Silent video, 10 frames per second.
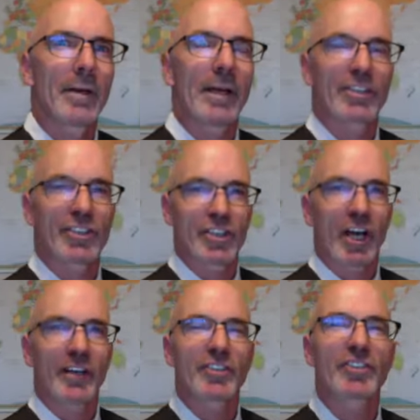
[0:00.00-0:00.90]

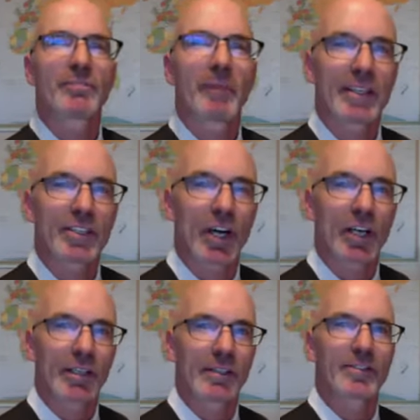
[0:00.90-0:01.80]
astonish
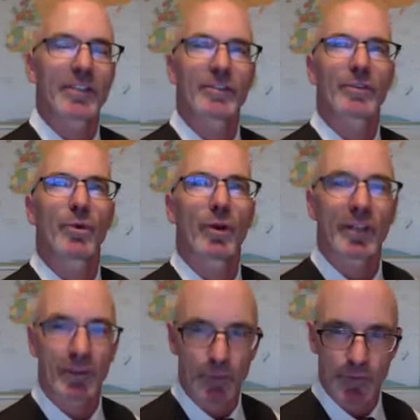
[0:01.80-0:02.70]
McDonald's into
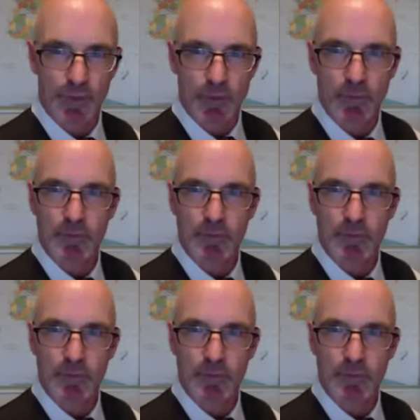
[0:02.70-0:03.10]
working with you.